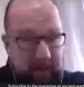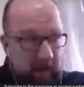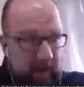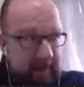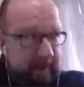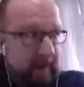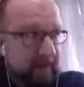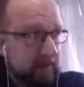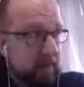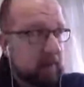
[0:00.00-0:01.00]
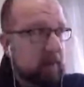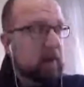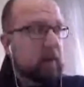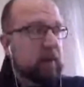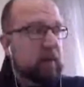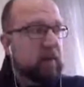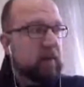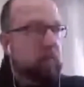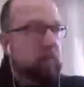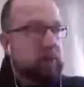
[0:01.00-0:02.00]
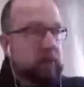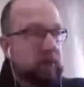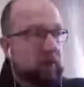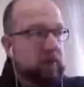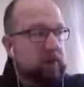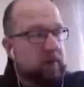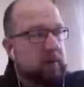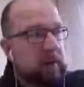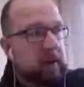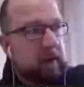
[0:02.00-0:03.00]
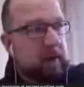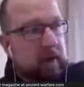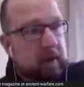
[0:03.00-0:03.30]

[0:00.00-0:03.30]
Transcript: a high cantle, which secures the